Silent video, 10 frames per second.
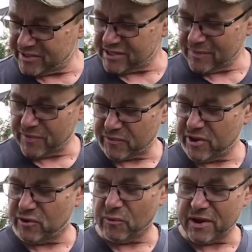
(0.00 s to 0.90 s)
some
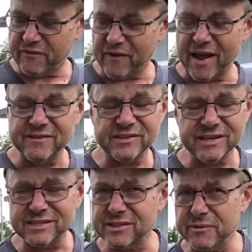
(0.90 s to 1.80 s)
325s.
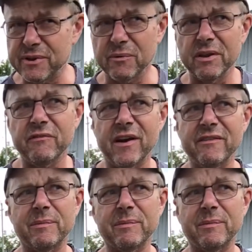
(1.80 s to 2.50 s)
Is 325